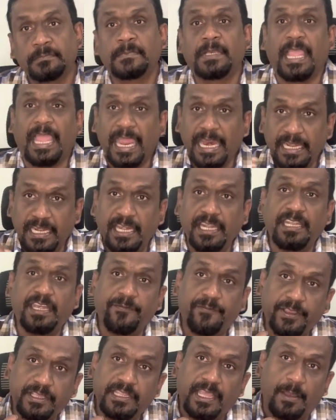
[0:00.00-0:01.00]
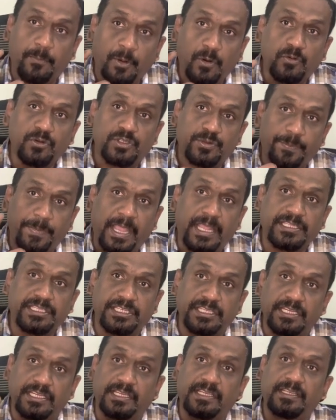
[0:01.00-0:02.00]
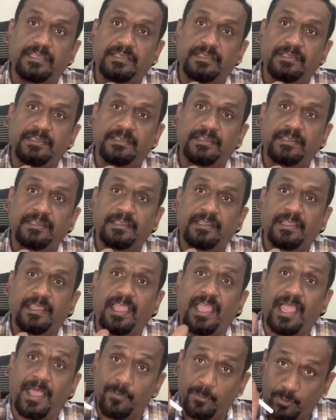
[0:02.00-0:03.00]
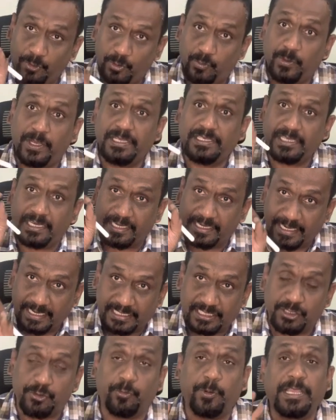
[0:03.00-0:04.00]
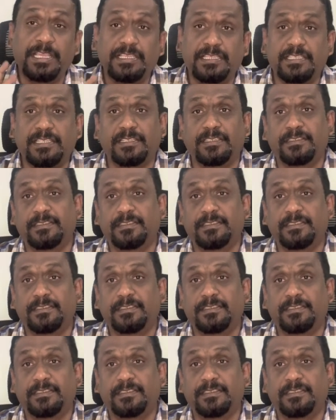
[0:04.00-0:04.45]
identify the amounts matching amount wise and text wise,